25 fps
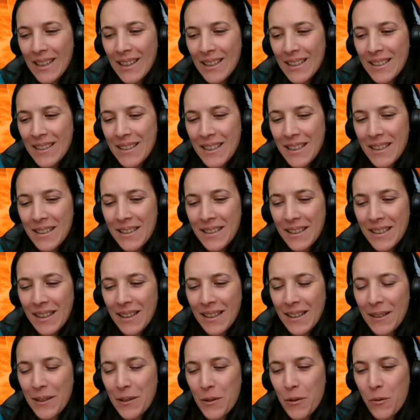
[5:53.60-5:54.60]
indeed,
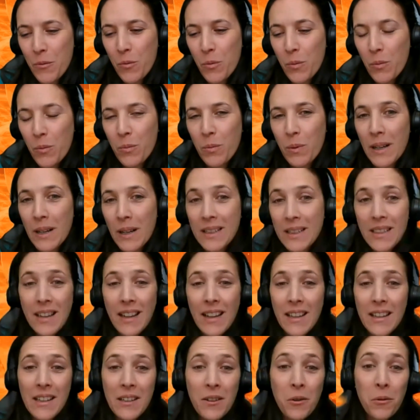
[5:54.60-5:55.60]
what
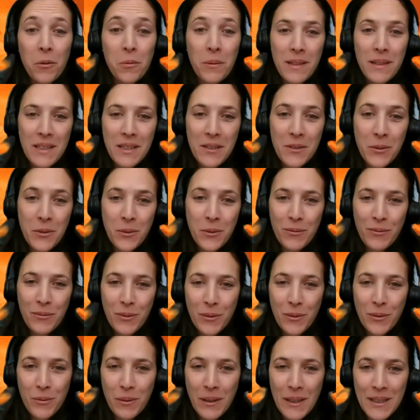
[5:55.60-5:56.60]
I always took
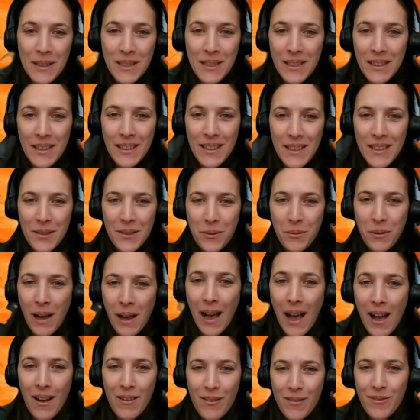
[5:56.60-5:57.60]
for granted is to
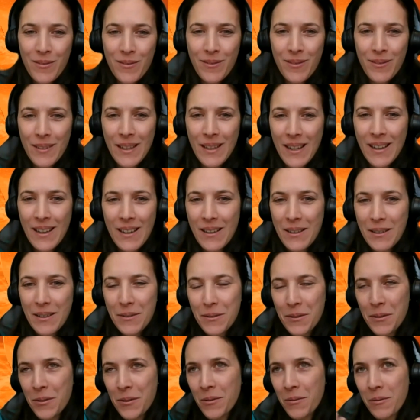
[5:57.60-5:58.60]
have,
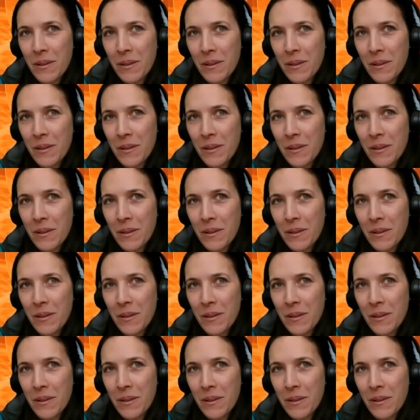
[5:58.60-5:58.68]
a